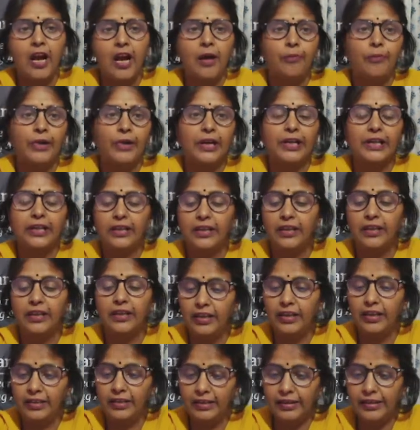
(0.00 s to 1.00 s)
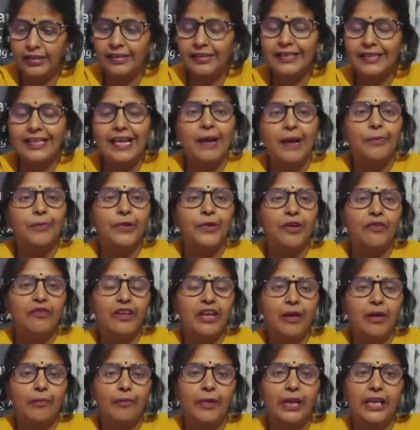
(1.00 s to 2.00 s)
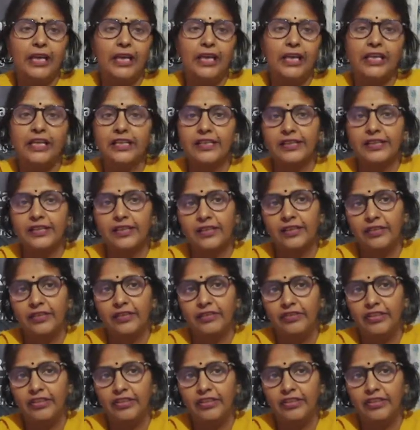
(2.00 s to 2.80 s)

but in this chapter we are mainly concerned